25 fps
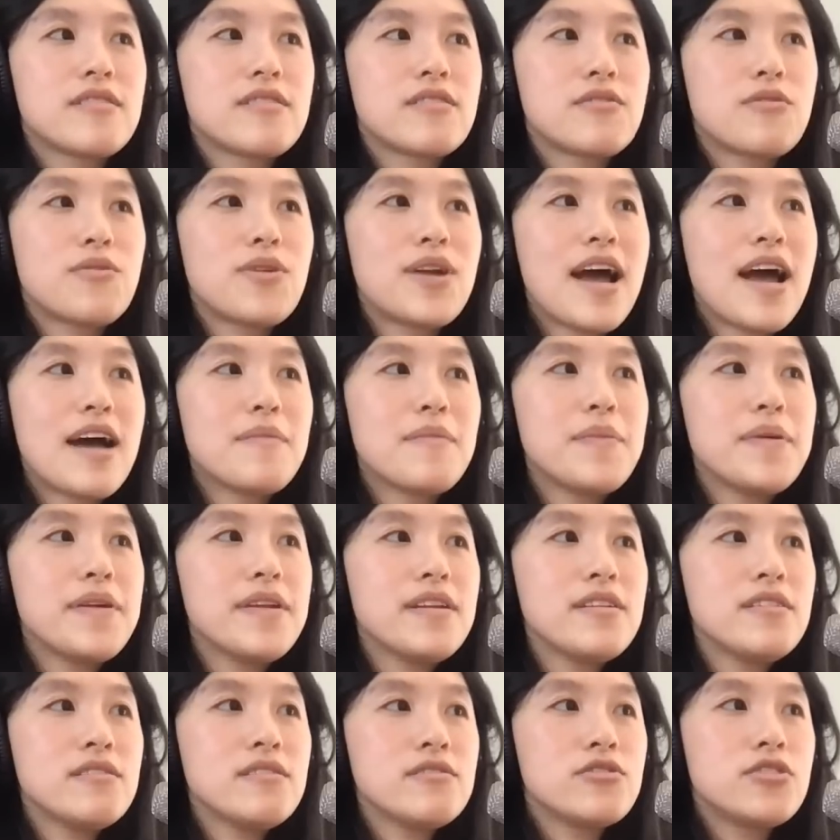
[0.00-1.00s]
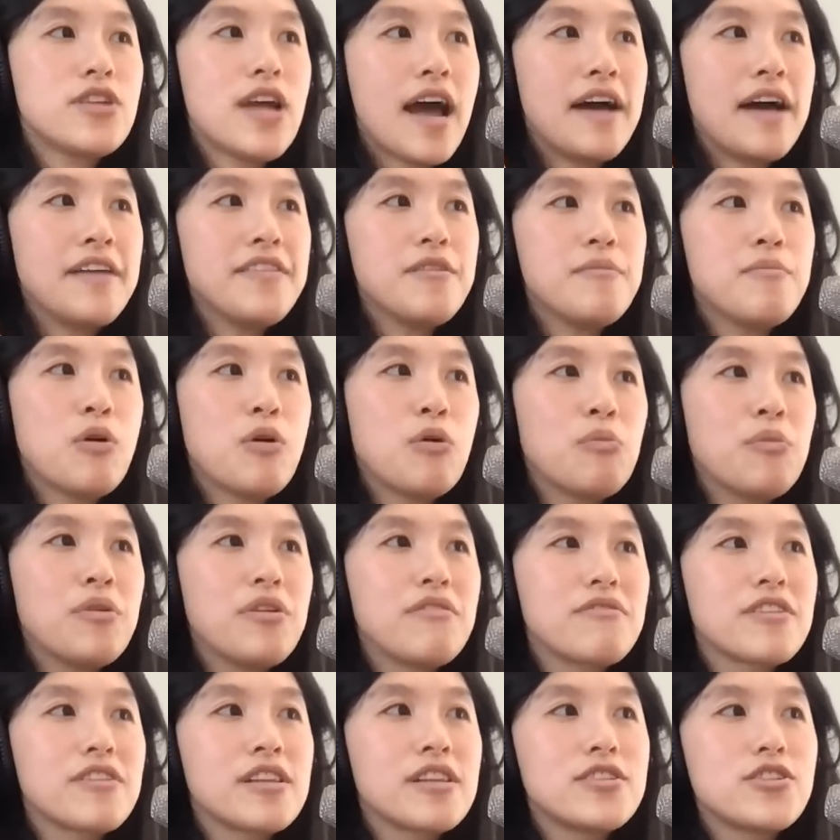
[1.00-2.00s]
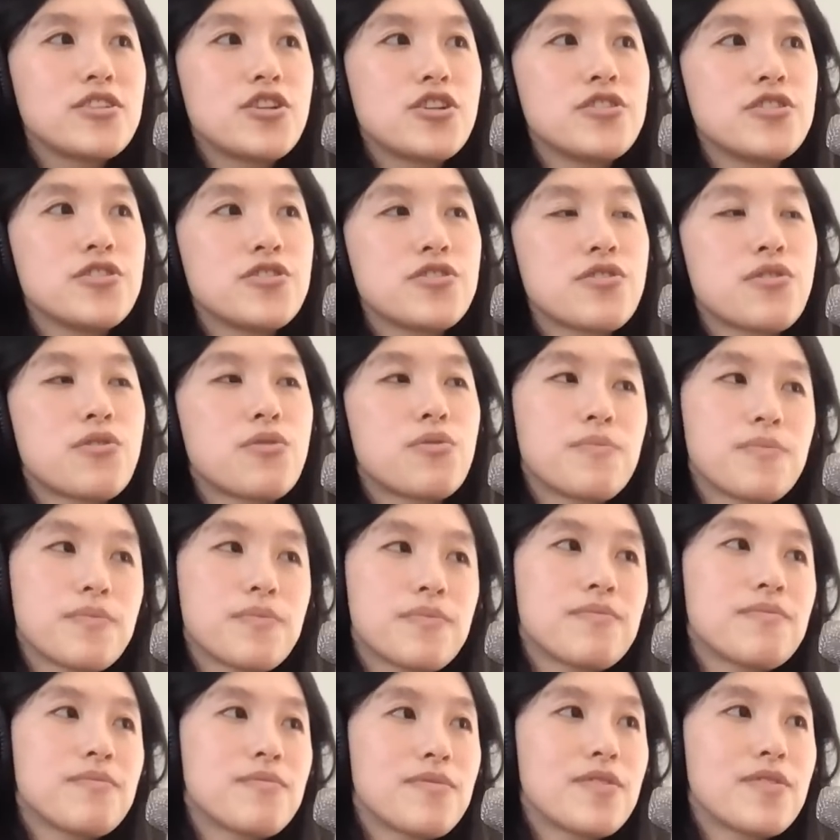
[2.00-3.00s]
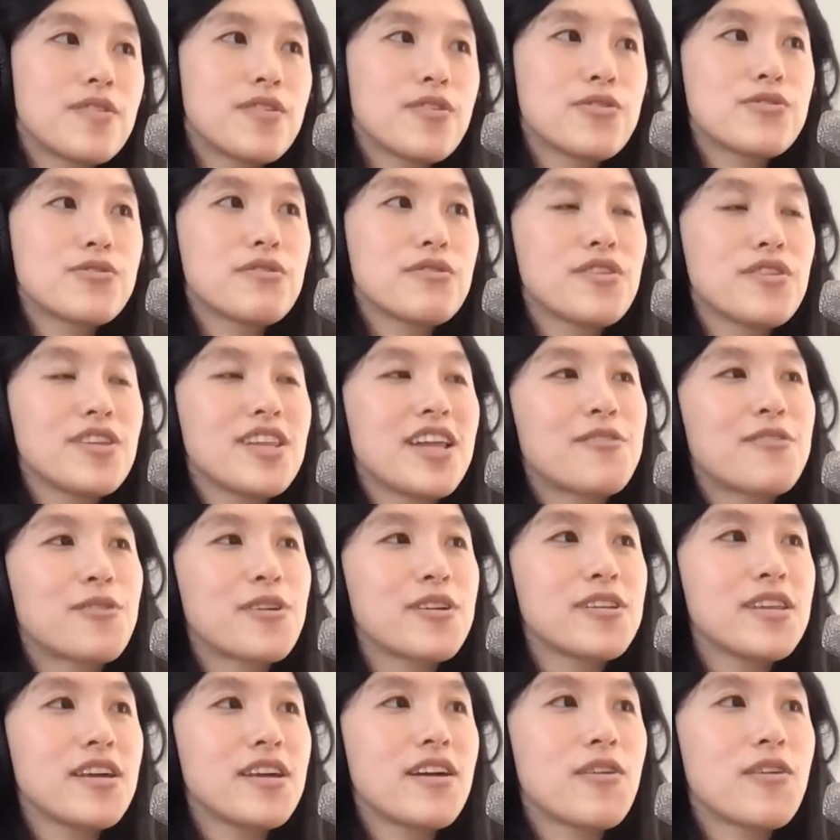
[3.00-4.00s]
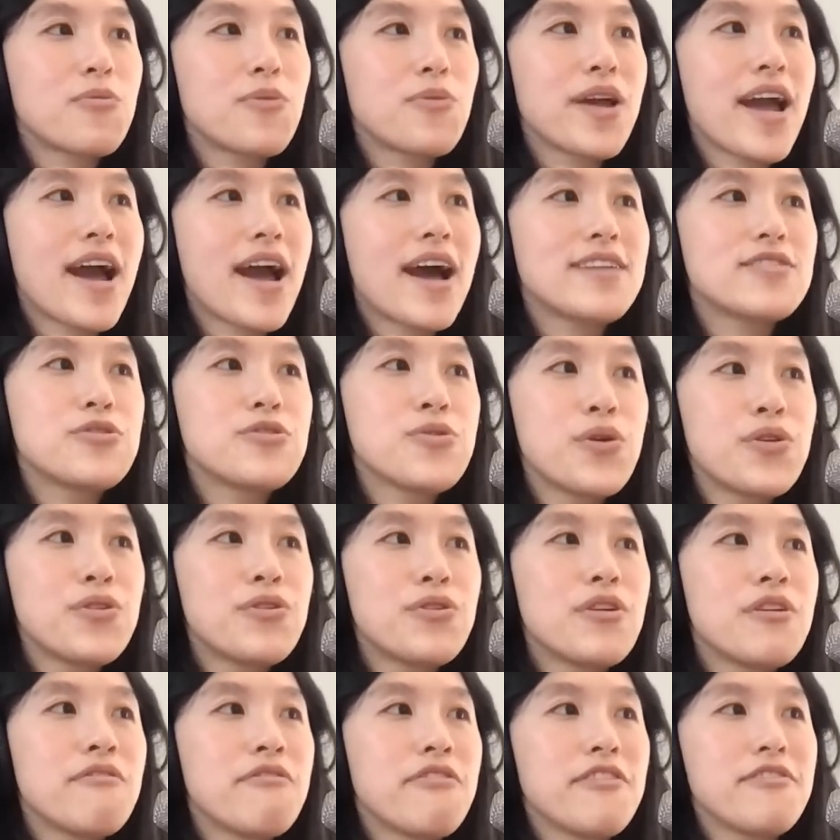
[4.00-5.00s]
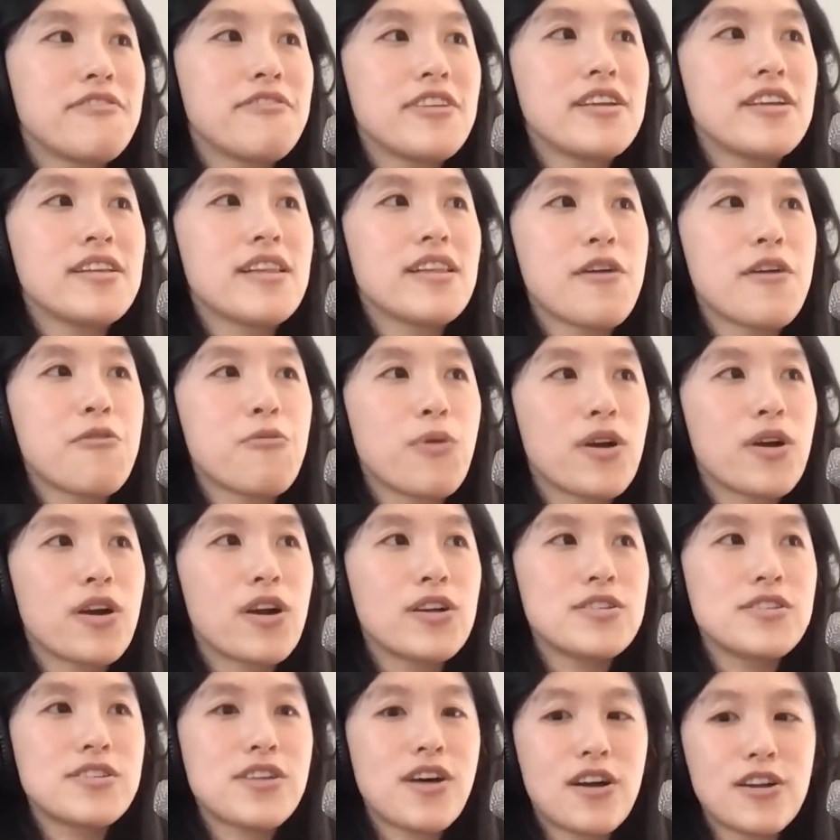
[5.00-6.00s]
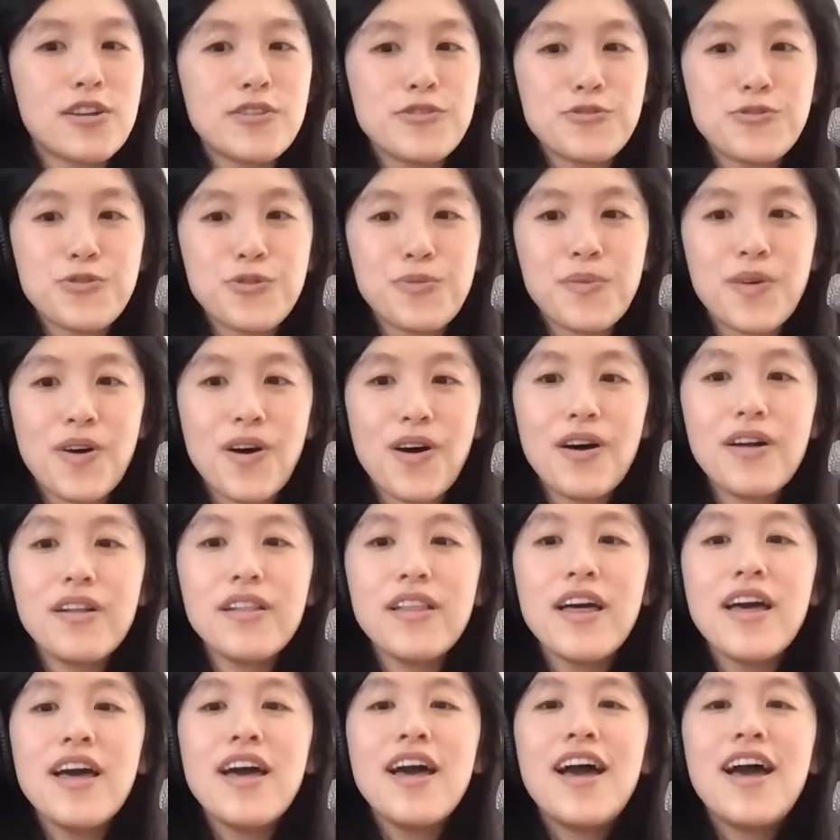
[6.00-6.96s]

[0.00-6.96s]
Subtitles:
what happened at the moment of collision, so for those of you that weren't there, we had 250 light workers on a Zoom call,